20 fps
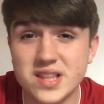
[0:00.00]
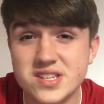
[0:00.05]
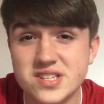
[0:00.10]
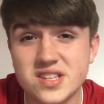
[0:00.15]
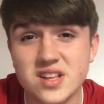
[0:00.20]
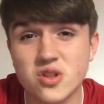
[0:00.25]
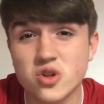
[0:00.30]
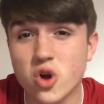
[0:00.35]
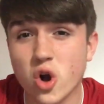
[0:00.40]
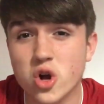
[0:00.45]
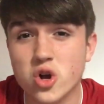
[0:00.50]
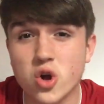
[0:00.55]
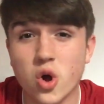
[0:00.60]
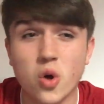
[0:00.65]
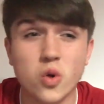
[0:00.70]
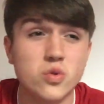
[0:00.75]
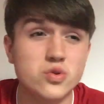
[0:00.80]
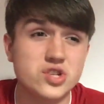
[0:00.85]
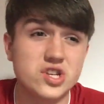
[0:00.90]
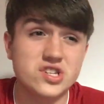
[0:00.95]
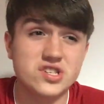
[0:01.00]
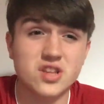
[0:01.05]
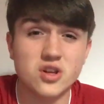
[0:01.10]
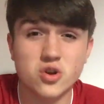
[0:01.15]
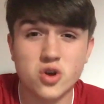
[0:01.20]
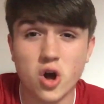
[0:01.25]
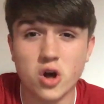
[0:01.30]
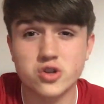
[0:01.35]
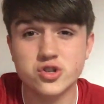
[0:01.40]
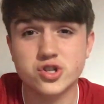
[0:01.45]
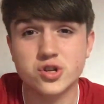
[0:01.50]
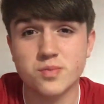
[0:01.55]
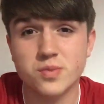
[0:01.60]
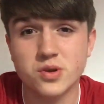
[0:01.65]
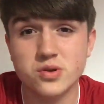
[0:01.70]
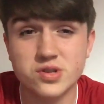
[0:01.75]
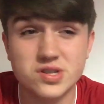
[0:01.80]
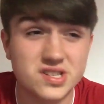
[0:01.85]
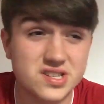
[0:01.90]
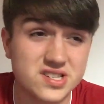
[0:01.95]
He's still got goals, he's still
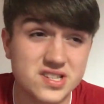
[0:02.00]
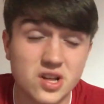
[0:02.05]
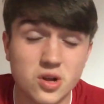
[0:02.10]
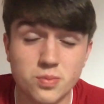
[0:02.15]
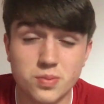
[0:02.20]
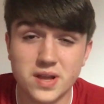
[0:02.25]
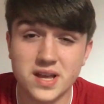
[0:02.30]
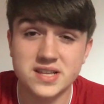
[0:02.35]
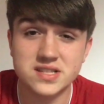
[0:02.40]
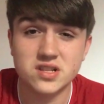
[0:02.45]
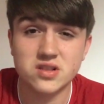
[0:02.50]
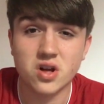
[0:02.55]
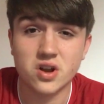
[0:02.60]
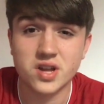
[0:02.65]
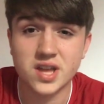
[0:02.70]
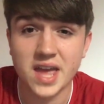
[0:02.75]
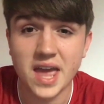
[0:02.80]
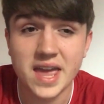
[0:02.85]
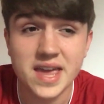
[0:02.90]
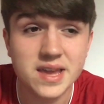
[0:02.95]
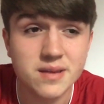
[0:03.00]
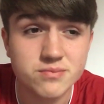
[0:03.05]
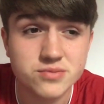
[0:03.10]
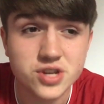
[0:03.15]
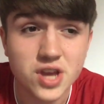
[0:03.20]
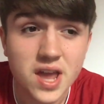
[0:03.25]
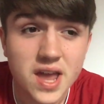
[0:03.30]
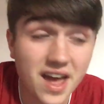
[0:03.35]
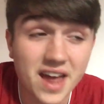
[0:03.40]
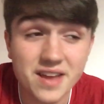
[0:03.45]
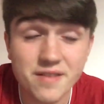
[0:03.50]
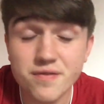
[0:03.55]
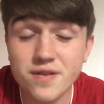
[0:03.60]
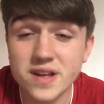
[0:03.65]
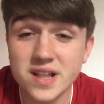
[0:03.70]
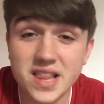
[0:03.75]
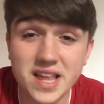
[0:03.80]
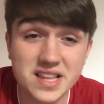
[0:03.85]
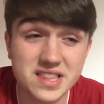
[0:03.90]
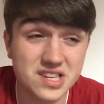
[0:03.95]
contributed, He still played a lot of games. I
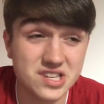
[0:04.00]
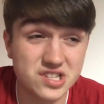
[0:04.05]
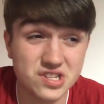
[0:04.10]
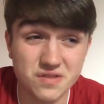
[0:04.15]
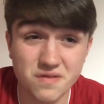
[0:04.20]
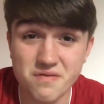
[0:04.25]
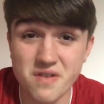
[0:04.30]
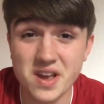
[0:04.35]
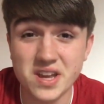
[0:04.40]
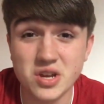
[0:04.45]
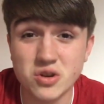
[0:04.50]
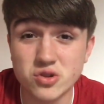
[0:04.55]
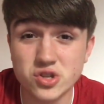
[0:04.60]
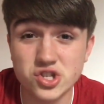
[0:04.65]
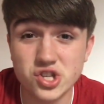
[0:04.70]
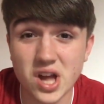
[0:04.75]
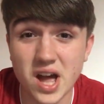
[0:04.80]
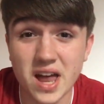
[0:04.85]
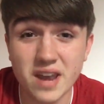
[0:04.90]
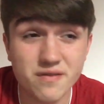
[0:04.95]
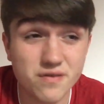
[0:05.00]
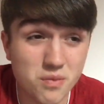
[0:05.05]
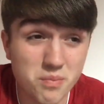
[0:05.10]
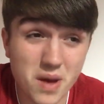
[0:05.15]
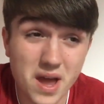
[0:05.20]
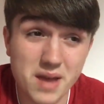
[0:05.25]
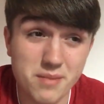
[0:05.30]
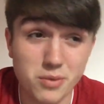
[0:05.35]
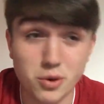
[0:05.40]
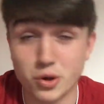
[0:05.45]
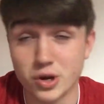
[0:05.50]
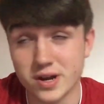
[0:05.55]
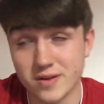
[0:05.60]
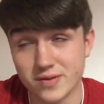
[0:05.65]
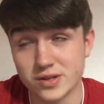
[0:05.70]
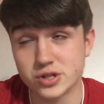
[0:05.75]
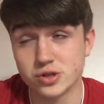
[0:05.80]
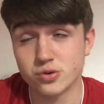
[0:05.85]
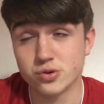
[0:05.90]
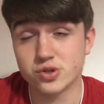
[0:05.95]
feel like this is a very good signing for Bayern Munich, if
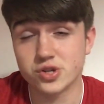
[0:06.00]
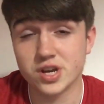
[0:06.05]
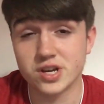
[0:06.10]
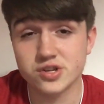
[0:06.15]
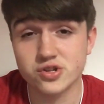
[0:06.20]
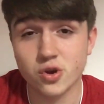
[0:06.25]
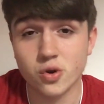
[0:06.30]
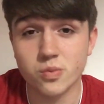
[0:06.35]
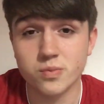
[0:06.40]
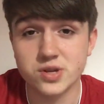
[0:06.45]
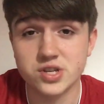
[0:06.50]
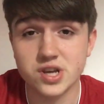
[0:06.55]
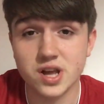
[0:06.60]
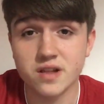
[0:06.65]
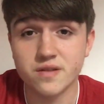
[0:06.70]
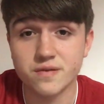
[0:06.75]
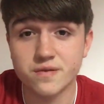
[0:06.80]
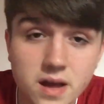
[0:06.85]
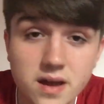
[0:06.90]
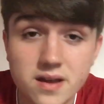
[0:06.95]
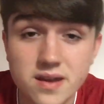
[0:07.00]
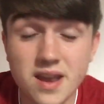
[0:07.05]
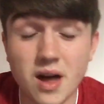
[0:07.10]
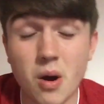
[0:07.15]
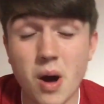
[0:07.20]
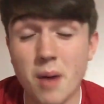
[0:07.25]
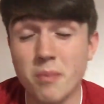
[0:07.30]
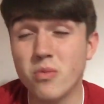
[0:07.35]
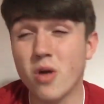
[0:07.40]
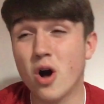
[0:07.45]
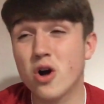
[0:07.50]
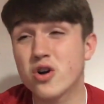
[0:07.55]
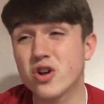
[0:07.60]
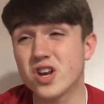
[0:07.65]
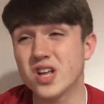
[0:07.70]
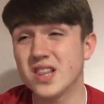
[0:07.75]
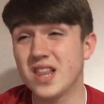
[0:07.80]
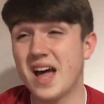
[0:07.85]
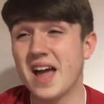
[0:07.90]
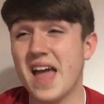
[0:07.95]
I do say so myself. Now, I'm not
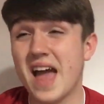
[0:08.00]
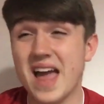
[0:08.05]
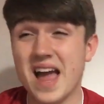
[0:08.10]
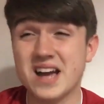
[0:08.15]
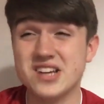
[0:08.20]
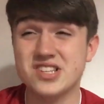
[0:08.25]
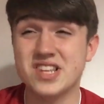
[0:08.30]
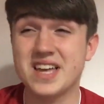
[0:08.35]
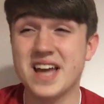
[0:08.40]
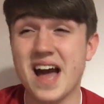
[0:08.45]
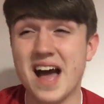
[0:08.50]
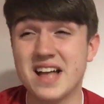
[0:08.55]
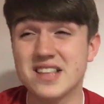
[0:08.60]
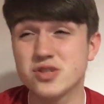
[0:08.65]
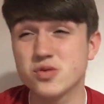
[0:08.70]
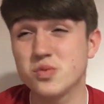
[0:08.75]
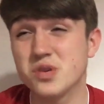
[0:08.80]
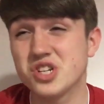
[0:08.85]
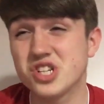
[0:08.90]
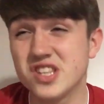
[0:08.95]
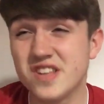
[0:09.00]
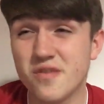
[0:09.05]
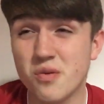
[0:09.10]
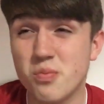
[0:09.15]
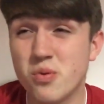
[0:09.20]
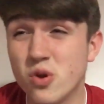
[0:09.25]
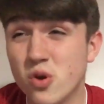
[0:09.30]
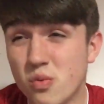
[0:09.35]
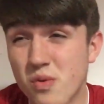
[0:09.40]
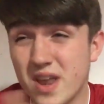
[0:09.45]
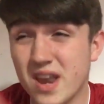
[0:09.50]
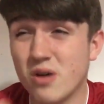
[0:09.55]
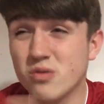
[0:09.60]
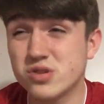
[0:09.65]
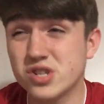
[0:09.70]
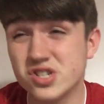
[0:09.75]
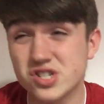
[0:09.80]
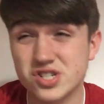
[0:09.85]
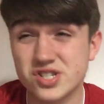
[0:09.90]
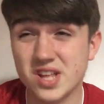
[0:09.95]
going to lie, I actually kind of wish Liverpool went
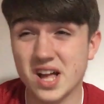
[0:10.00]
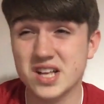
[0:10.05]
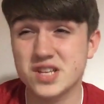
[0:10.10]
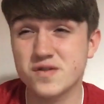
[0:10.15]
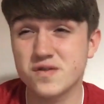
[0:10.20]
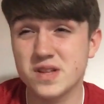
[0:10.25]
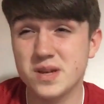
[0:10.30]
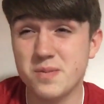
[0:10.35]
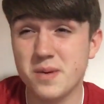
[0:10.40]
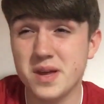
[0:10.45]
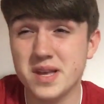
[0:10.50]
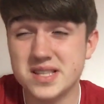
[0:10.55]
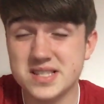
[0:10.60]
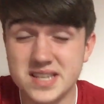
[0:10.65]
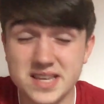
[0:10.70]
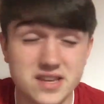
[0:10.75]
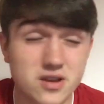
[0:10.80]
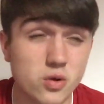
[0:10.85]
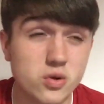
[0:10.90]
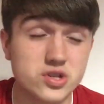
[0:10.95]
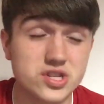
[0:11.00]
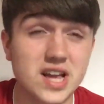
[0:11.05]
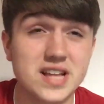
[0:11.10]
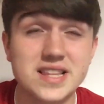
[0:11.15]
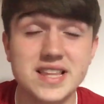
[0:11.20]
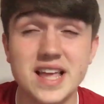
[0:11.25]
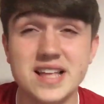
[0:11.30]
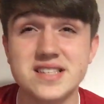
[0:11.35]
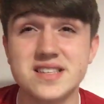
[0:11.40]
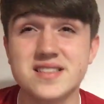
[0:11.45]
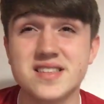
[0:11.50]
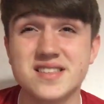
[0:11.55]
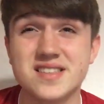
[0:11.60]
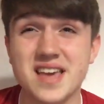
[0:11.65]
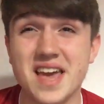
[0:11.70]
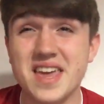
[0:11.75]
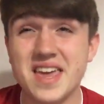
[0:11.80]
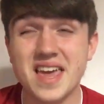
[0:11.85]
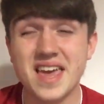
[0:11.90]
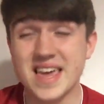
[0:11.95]
out and snatched Philippe Coutinho, because at the end of the
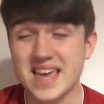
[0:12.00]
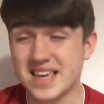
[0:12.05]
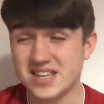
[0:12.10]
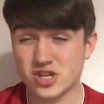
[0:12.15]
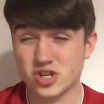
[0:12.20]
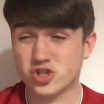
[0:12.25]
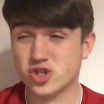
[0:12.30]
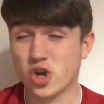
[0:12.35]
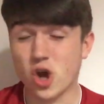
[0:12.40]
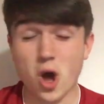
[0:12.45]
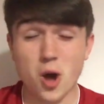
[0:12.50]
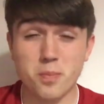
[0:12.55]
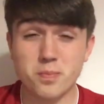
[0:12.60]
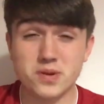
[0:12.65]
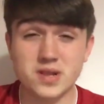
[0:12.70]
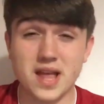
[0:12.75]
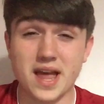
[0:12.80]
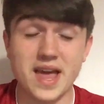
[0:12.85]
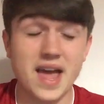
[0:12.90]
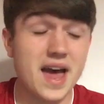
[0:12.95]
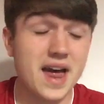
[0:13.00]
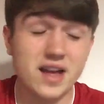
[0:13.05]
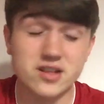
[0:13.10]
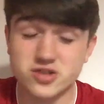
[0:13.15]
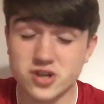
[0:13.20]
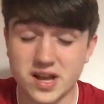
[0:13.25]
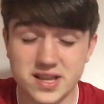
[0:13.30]
day, he's a top player.